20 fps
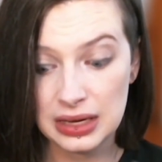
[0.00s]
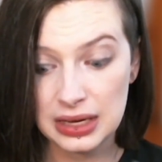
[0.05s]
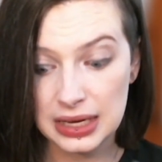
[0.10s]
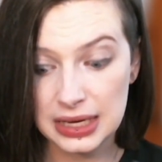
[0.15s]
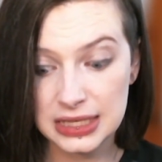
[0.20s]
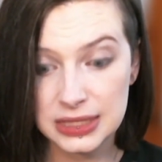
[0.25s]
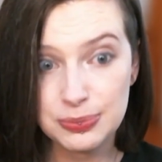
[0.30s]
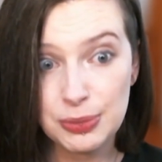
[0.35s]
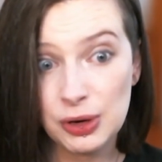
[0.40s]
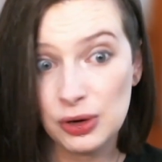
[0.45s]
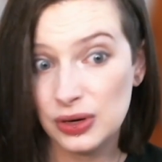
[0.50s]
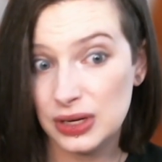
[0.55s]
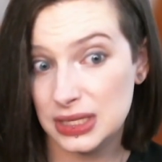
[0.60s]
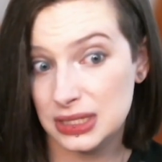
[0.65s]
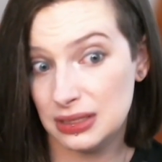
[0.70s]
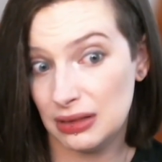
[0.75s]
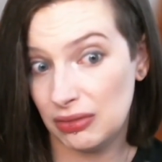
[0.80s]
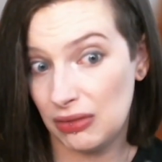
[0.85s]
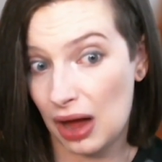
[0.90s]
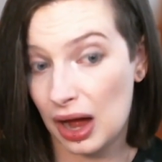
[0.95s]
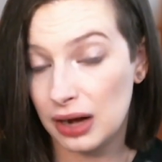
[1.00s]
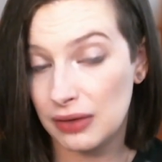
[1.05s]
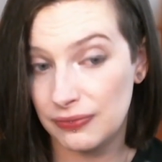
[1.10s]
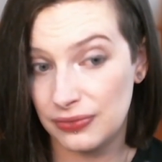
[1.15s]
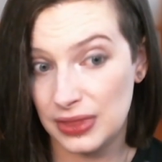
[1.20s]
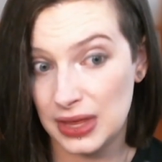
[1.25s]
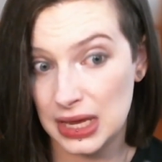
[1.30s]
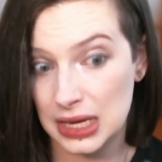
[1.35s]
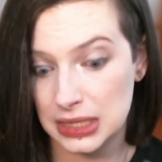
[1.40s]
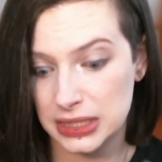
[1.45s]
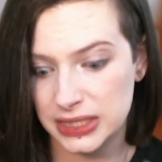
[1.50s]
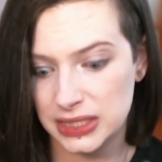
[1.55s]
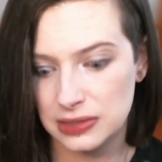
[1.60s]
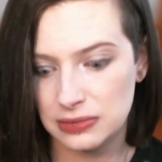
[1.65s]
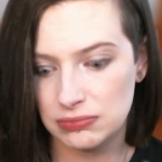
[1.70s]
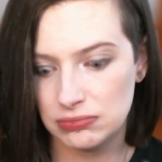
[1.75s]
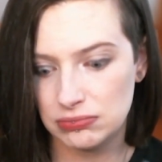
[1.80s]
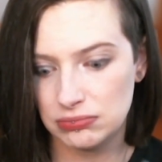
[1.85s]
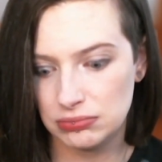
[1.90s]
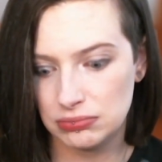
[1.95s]
experience a lot of things
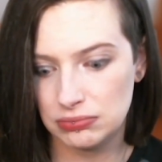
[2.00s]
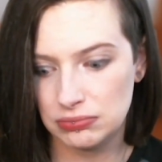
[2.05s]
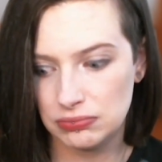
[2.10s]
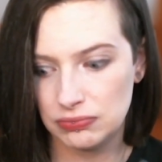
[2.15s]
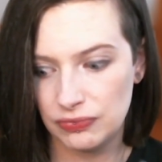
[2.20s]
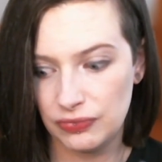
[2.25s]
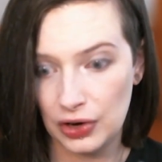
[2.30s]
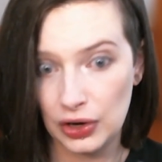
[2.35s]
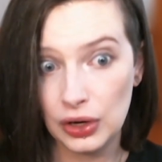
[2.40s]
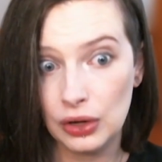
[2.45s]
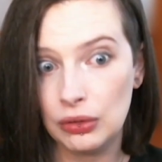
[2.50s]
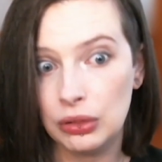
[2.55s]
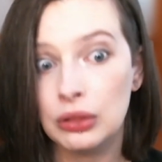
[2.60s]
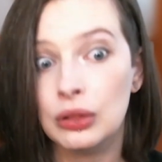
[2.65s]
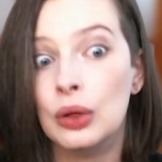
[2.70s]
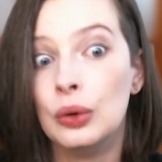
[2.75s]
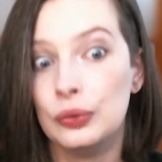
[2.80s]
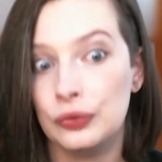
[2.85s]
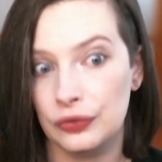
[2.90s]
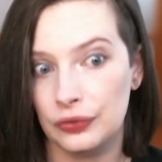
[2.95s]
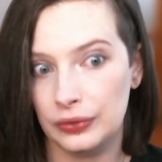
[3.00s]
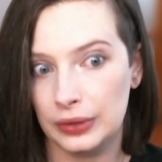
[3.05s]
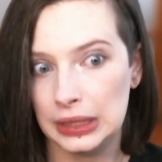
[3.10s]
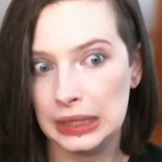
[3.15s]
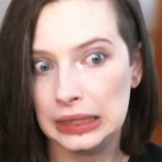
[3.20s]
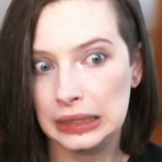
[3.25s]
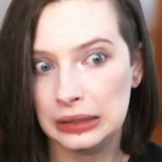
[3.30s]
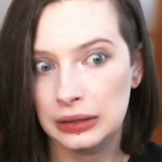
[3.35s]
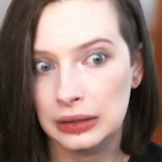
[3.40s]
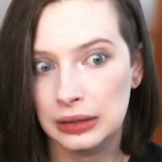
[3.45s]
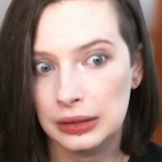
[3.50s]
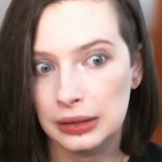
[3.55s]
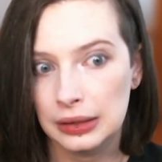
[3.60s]
very closely.